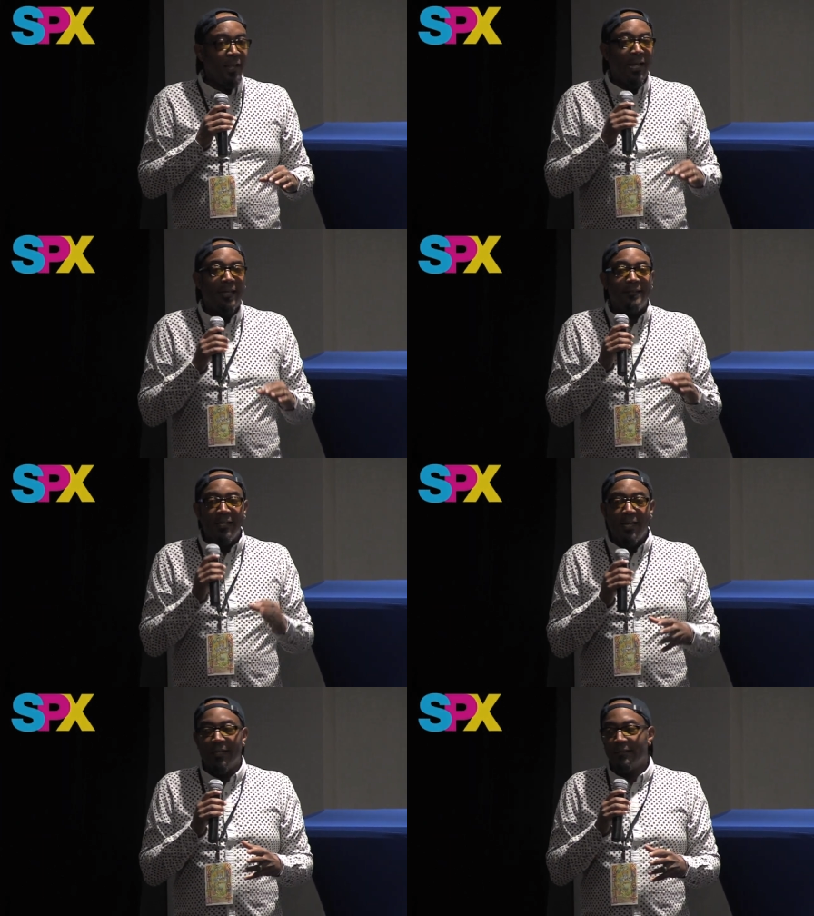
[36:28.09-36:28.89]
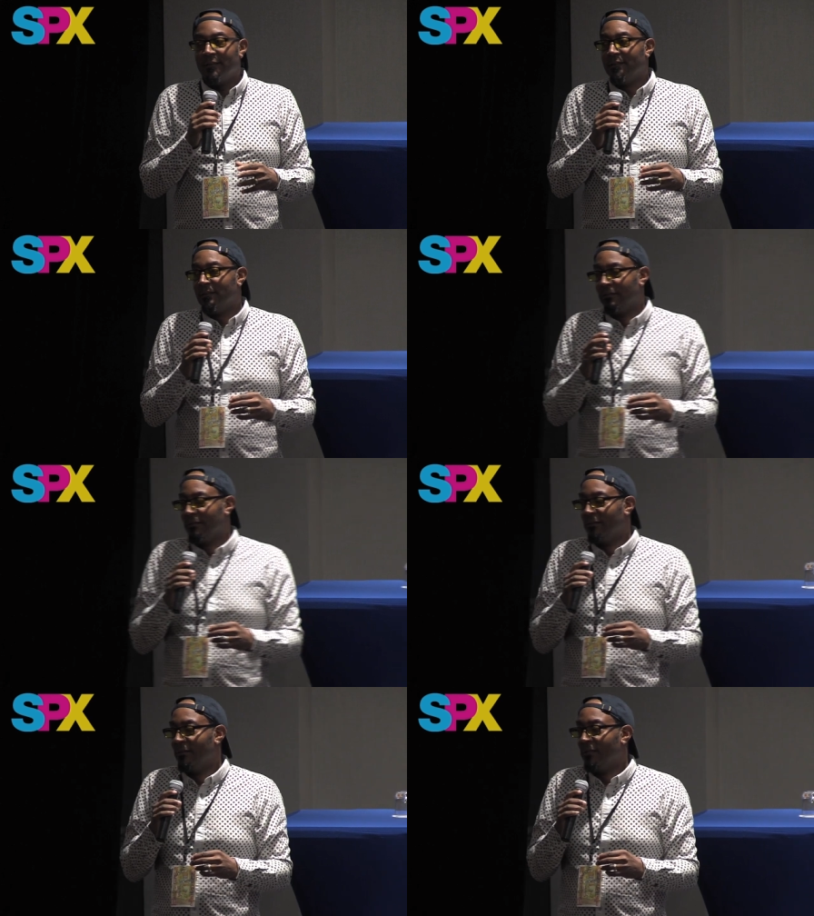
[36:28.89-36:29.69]
And then
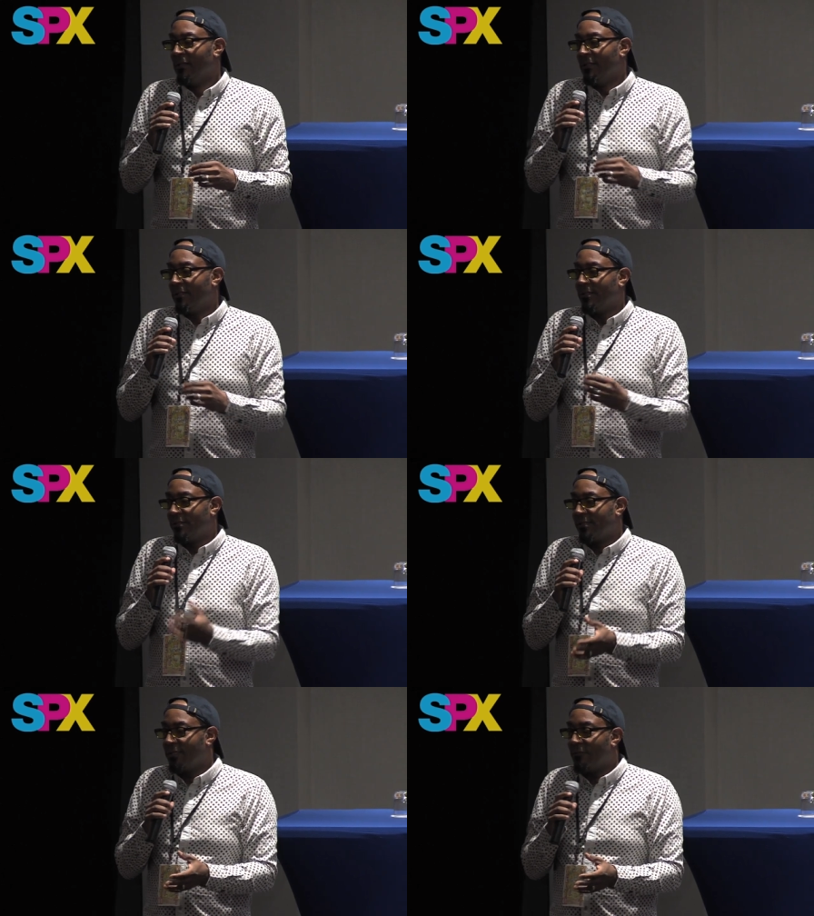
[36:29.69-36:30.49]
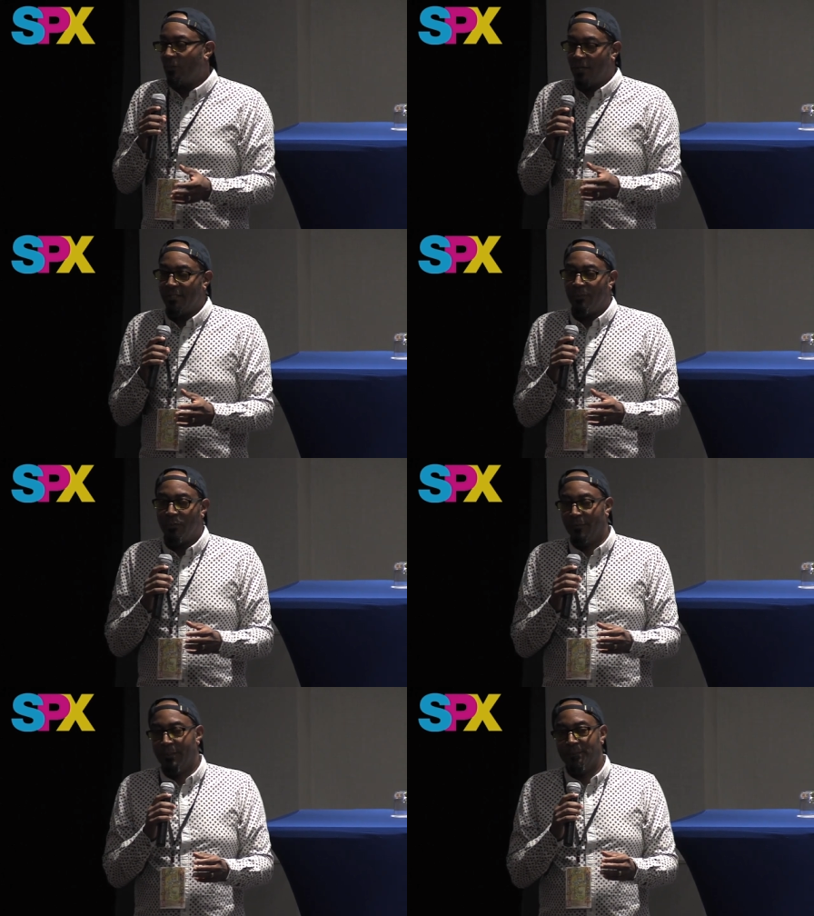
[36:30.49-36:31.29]
there's the Civil Rights
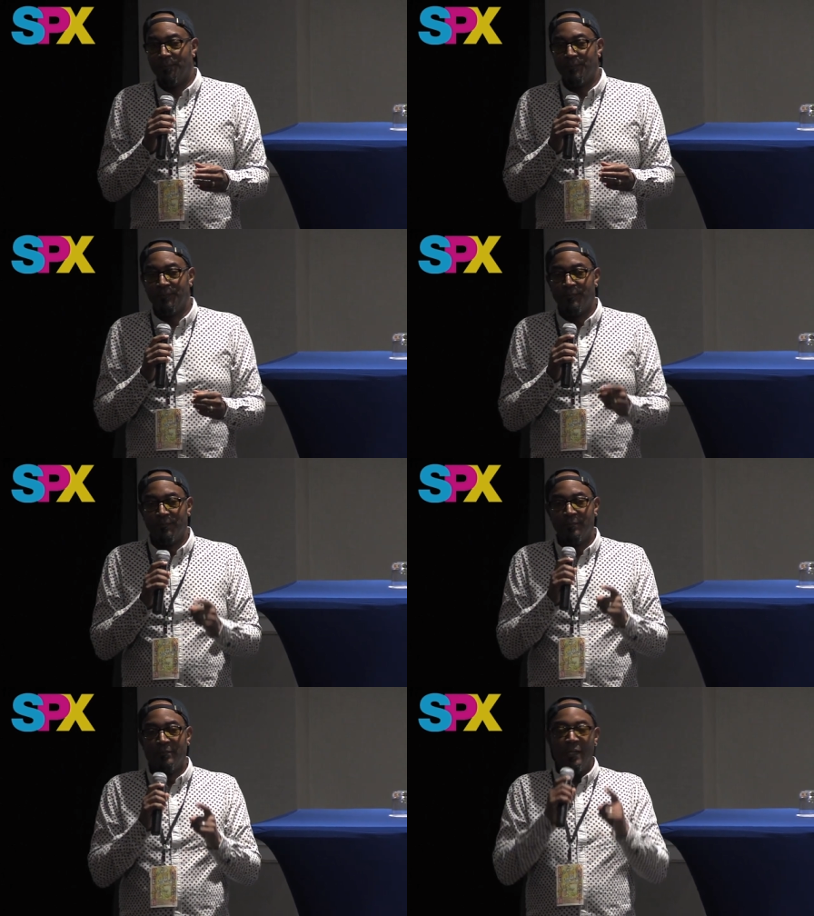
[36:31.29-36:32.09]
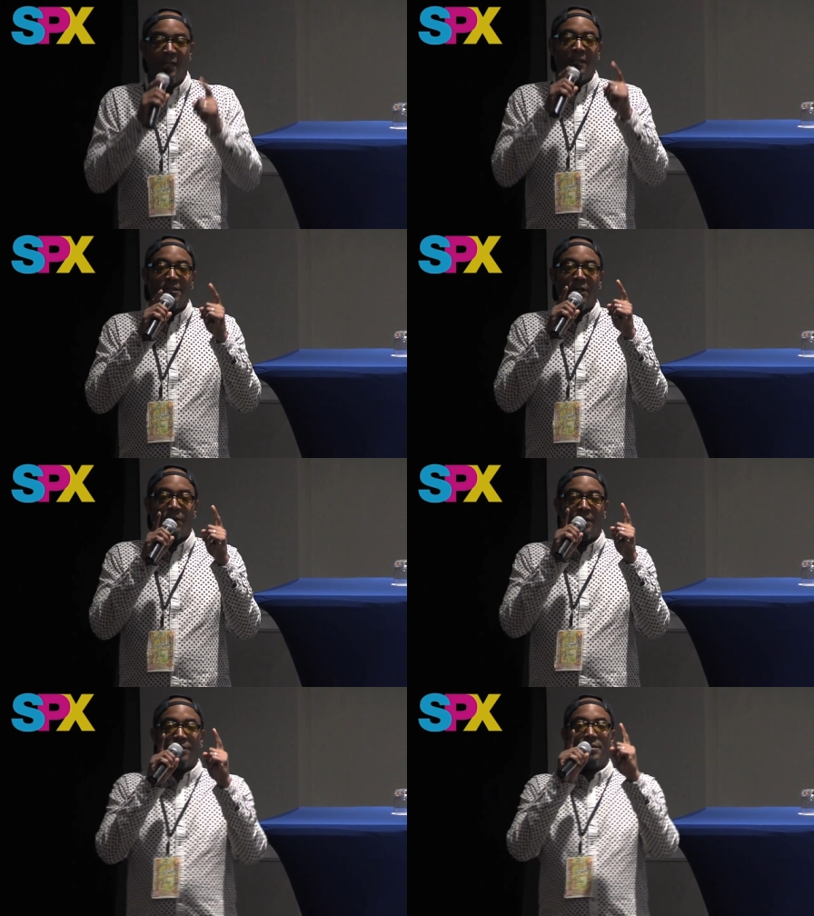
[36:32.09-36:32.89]
Movement. So
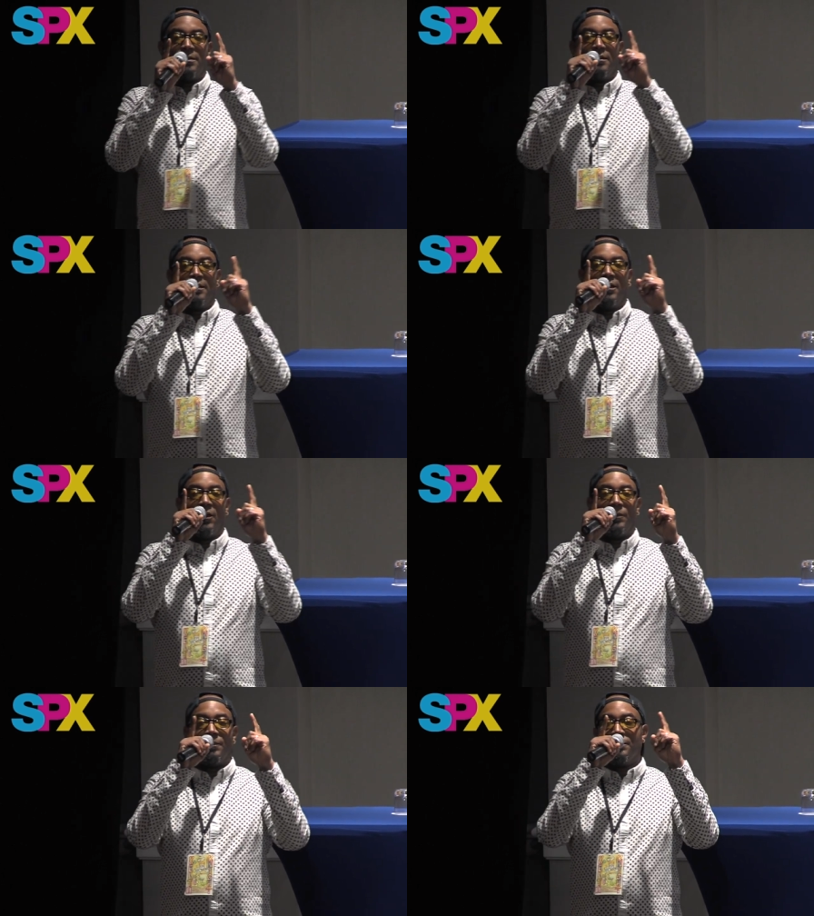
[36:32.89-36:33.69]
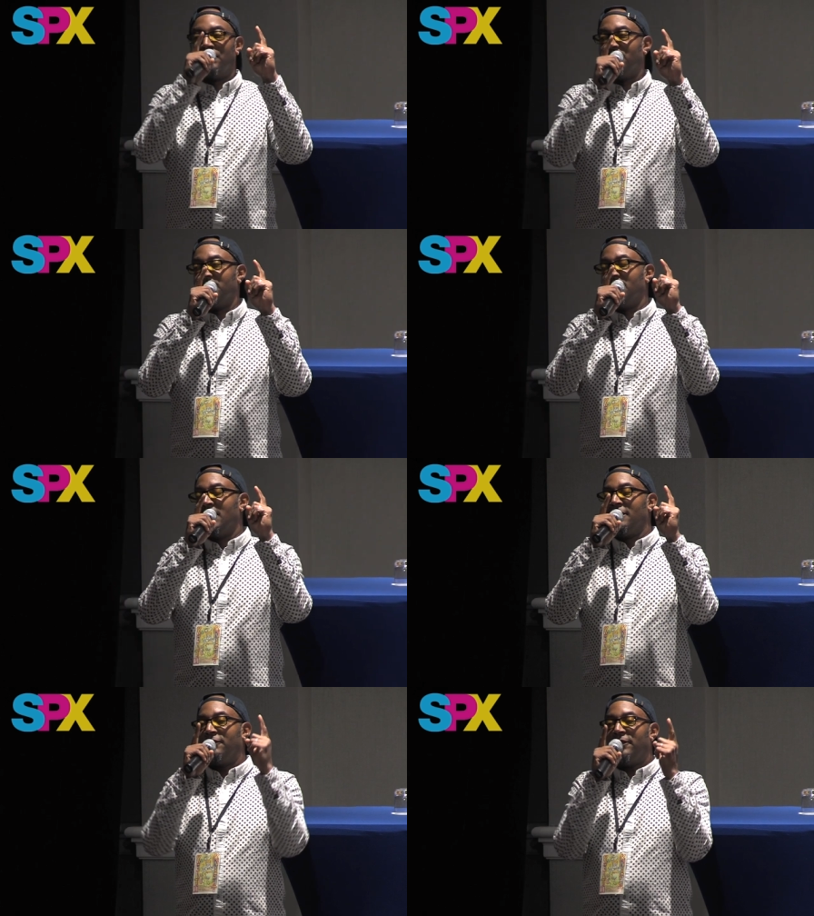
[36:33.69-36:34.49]
there's, you know,
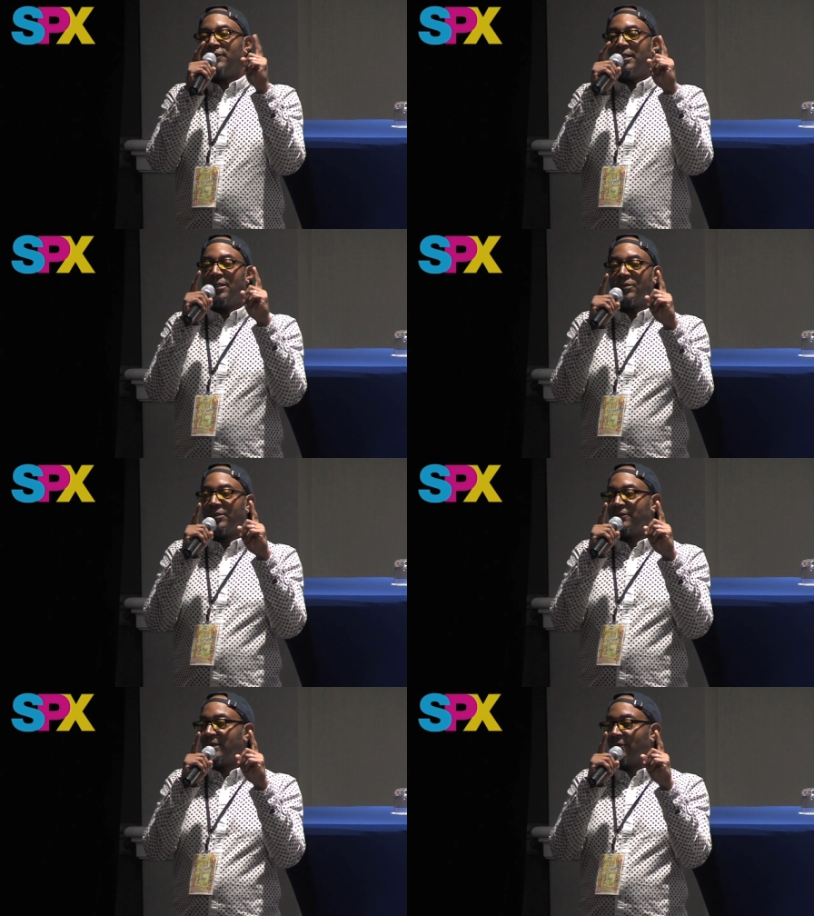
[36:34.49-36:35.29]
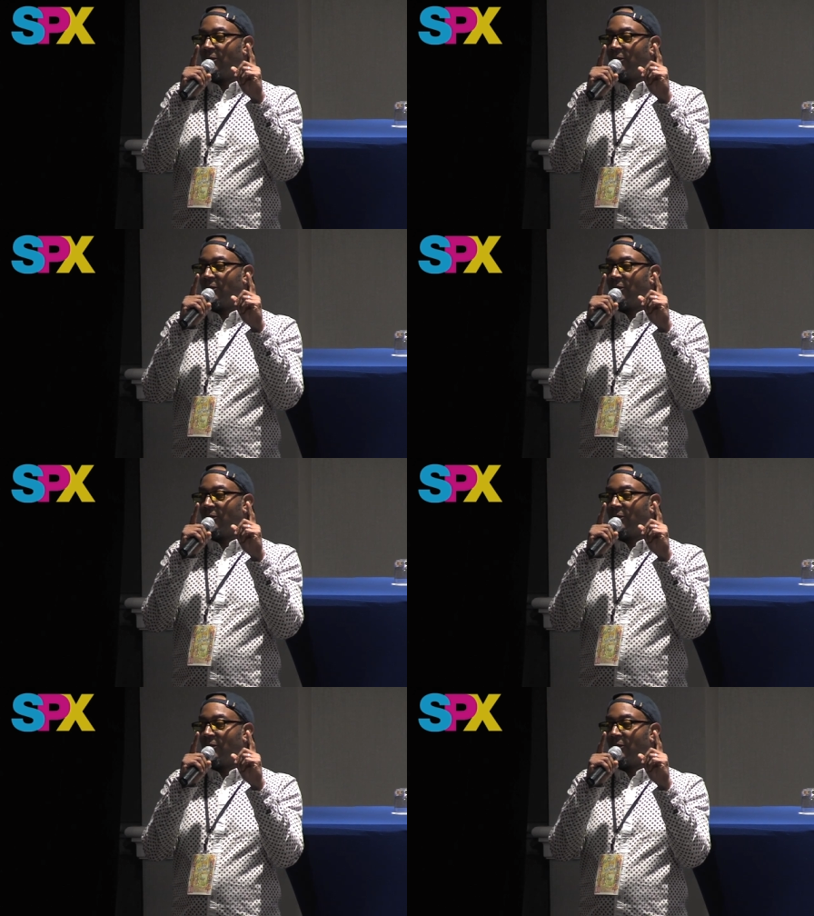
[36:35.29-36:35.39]
50 years of civil